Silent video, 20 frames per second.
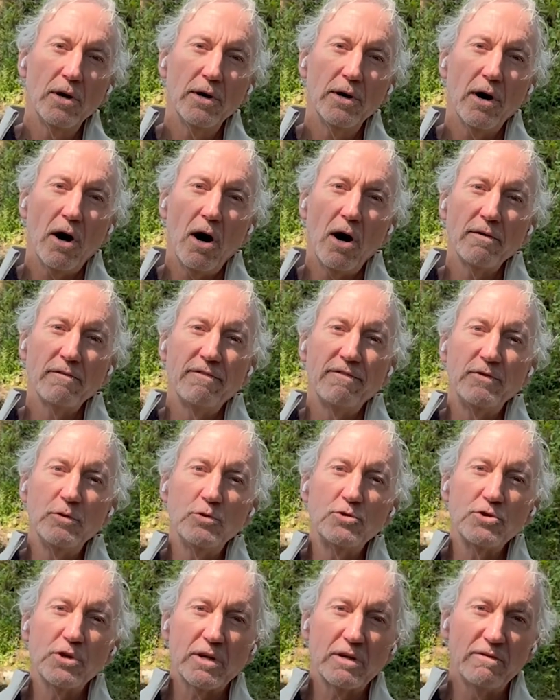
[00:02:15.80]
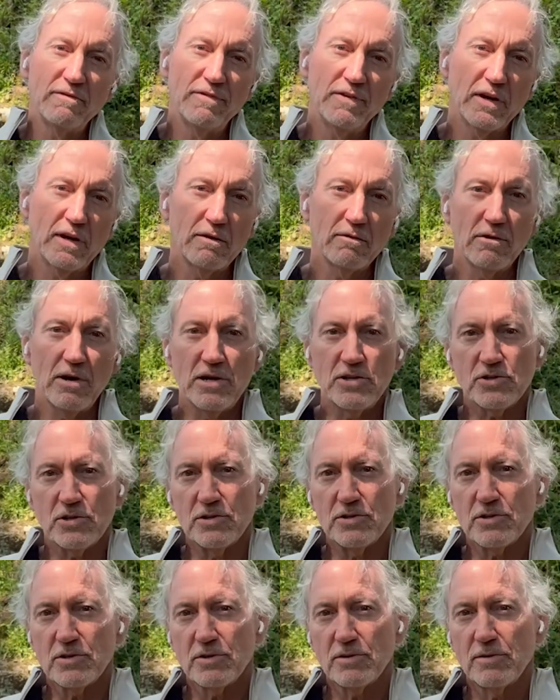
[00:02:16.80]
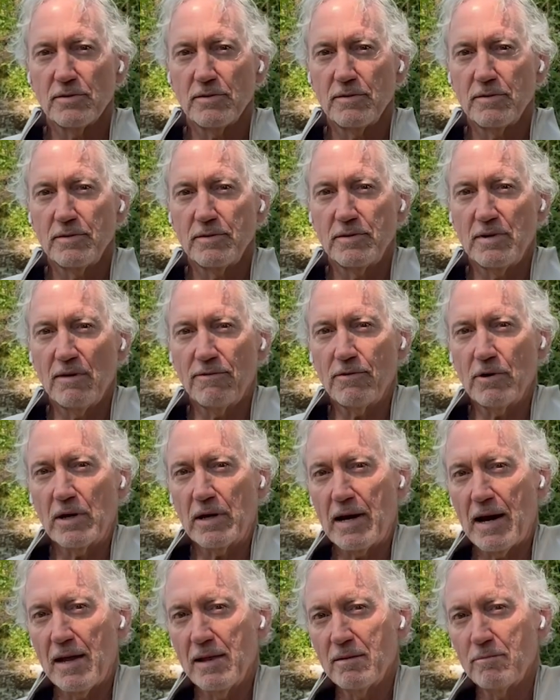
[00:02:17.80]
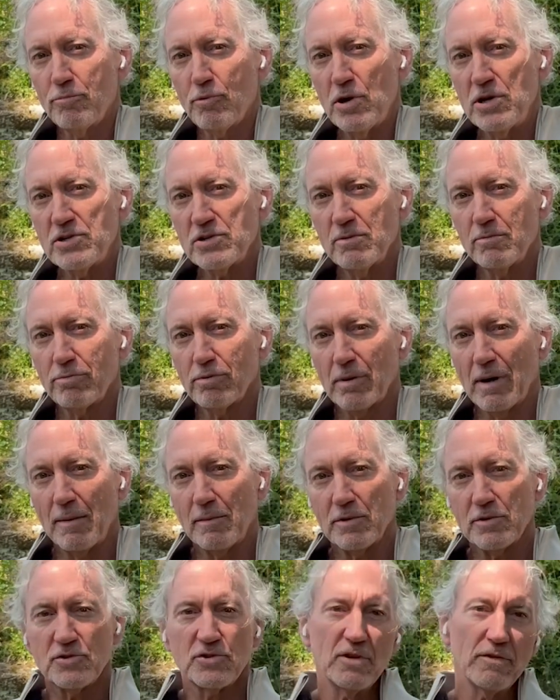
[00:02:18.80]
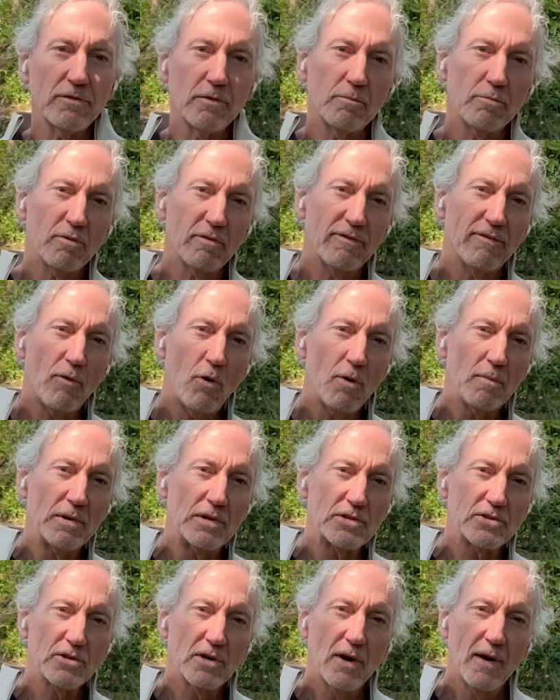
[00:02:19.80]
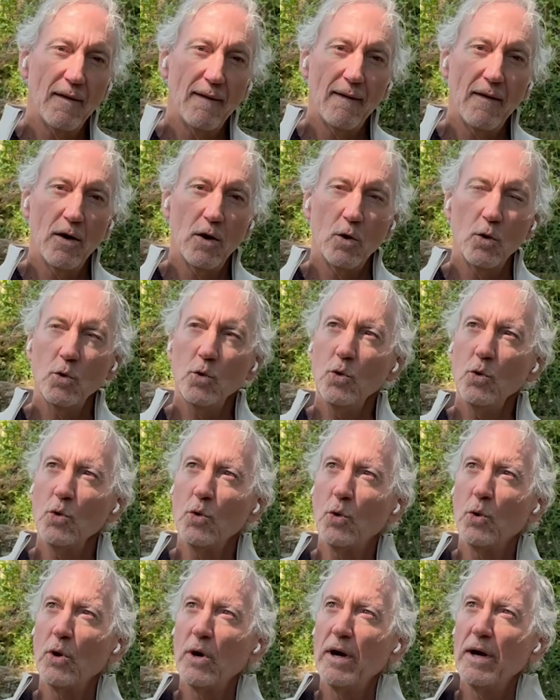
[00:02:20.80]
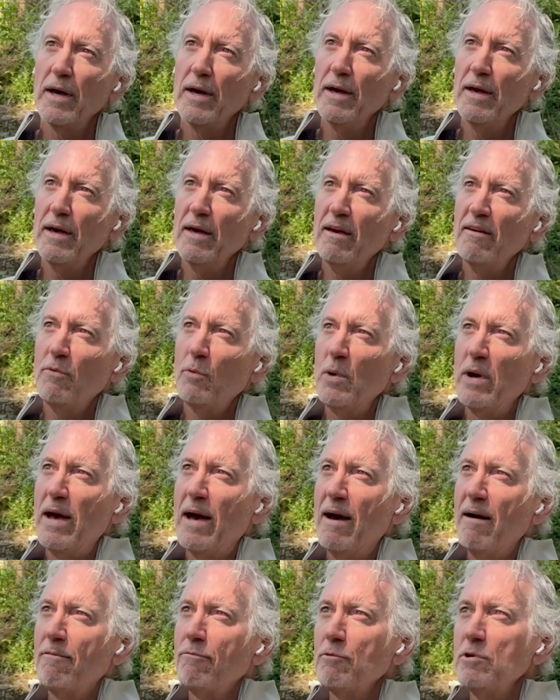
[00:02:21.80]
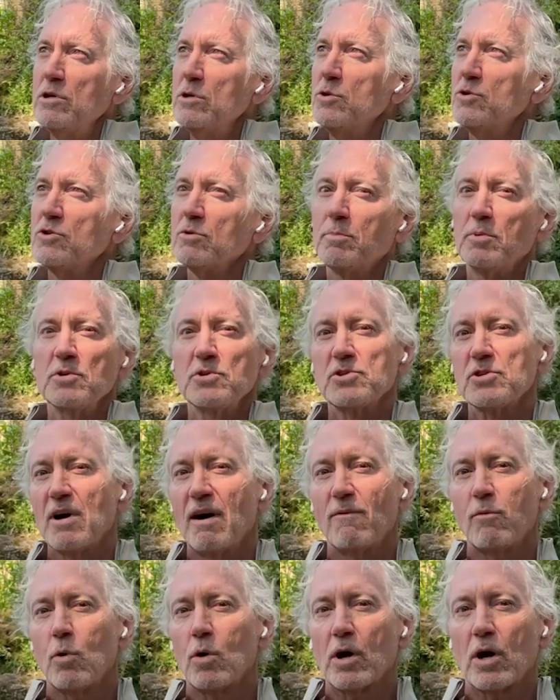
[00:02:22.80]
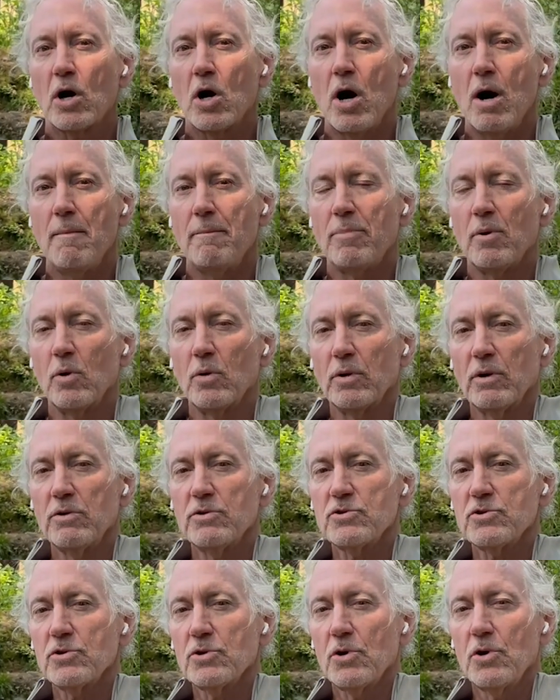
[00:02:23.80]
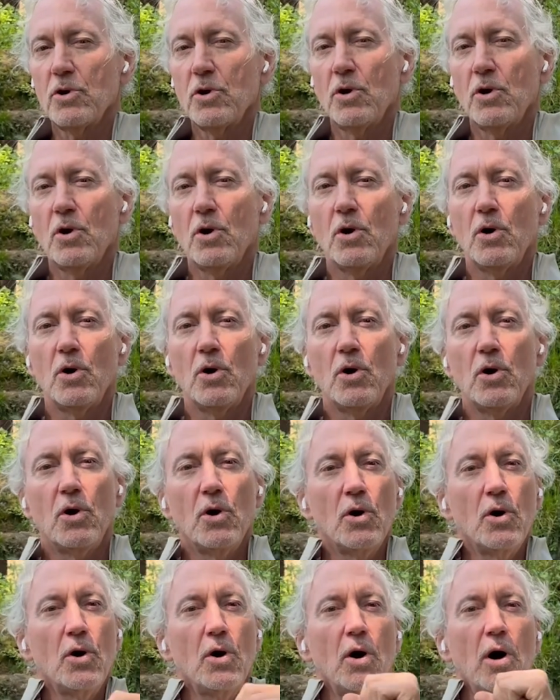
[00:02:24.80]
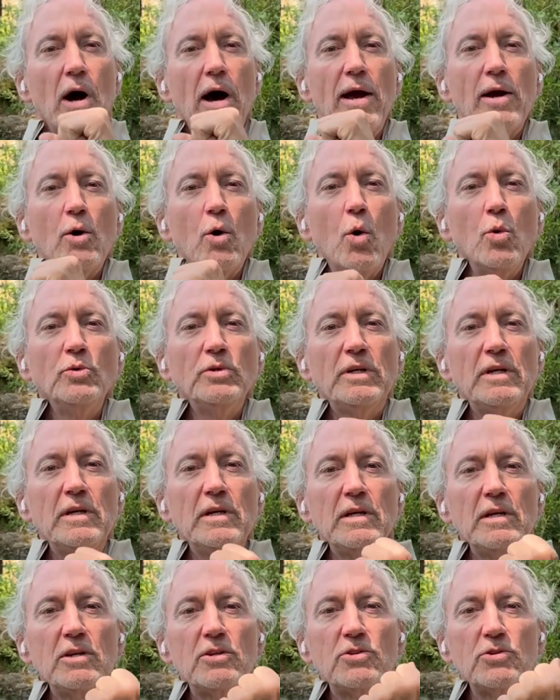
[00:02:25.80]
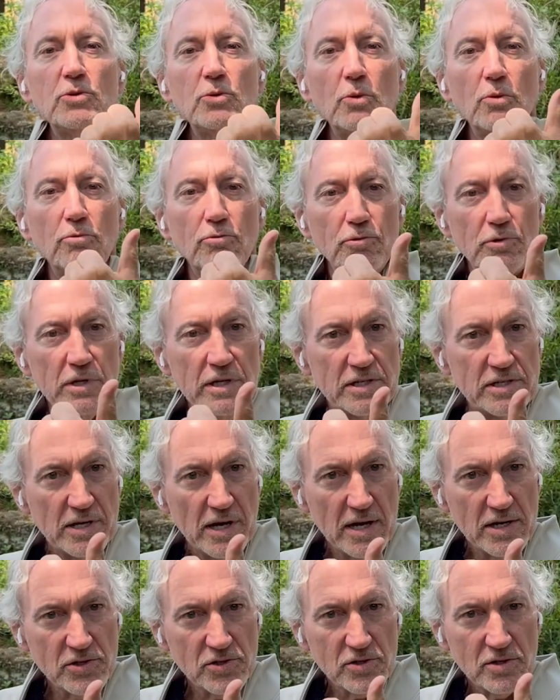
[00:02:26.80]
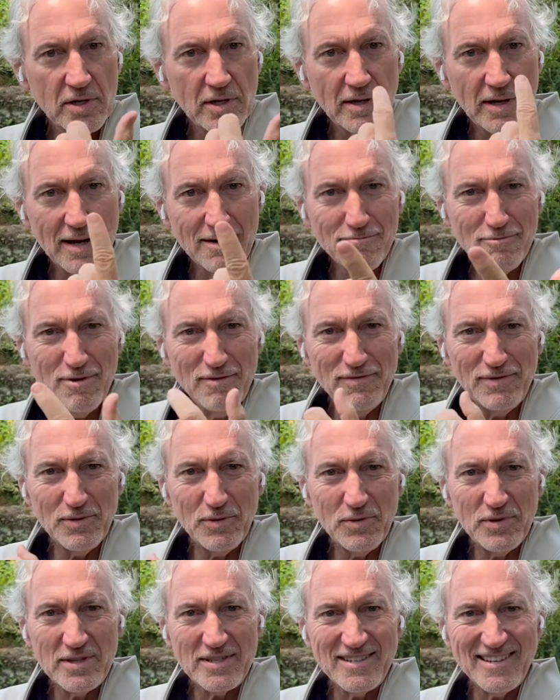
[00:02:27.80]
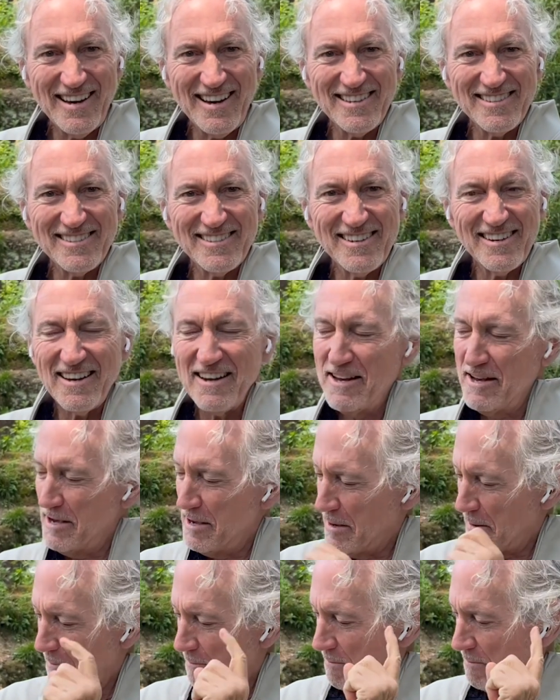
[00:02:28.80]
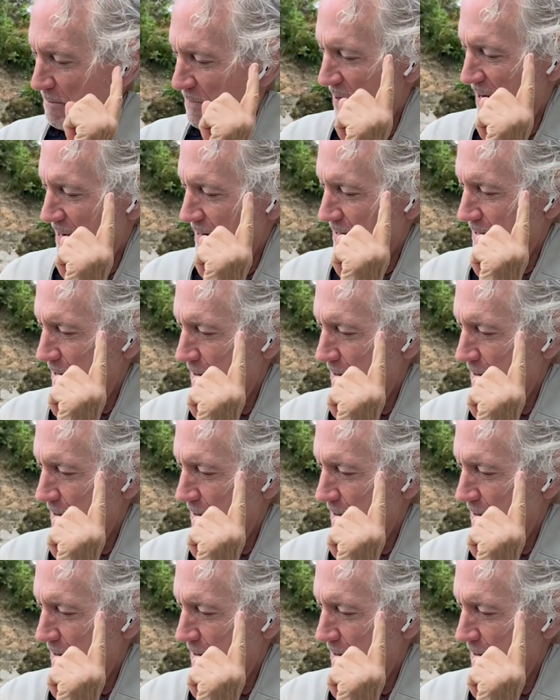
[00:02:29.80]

on future configurations, different calibration parameters, different performance. Ooh, if we have reusable software components, I only need to retest and review the test. But